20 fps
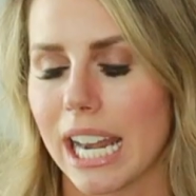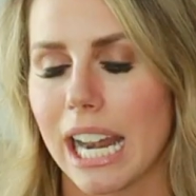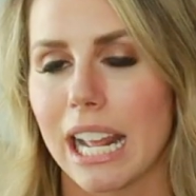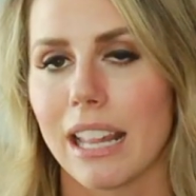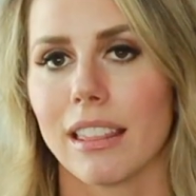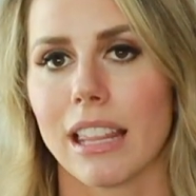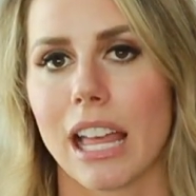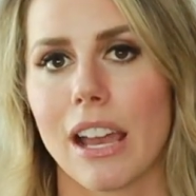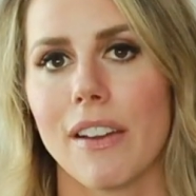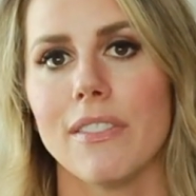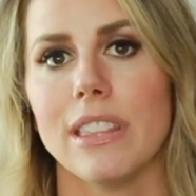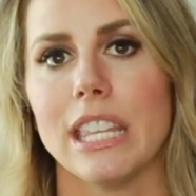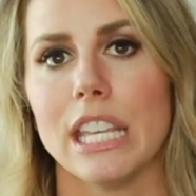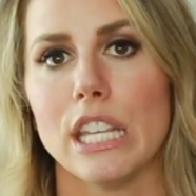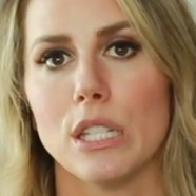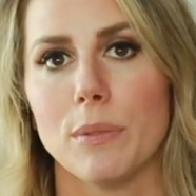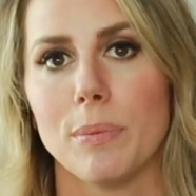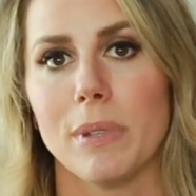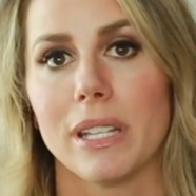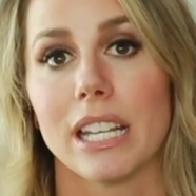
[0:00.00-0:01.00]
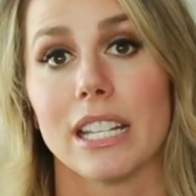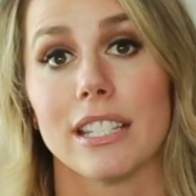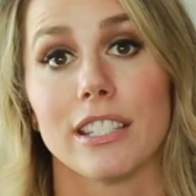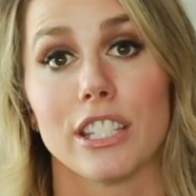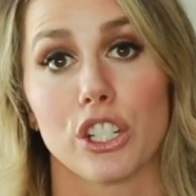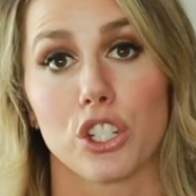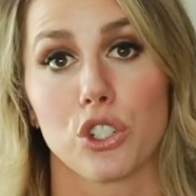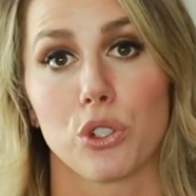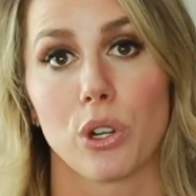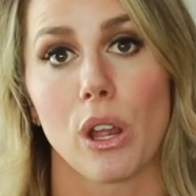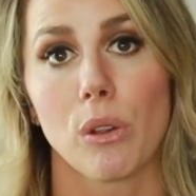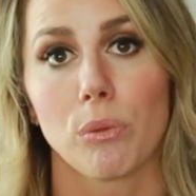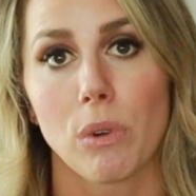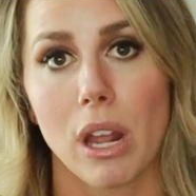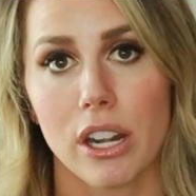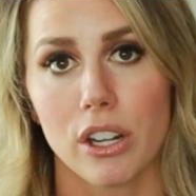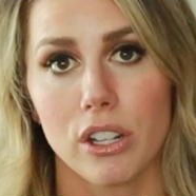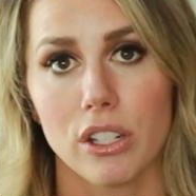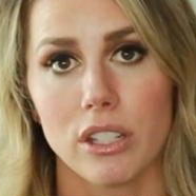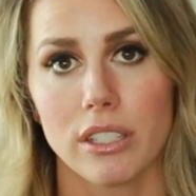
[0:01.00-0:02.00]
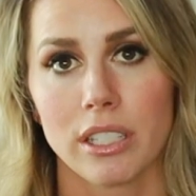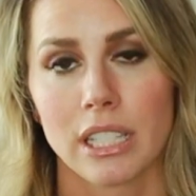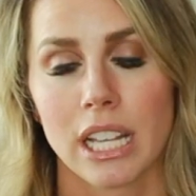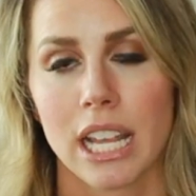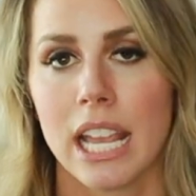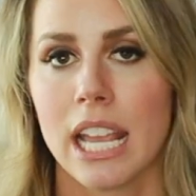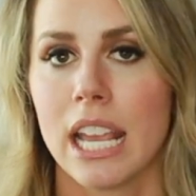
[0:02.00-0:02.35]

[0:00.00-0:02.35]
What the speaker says: And I love these because they're trail runners.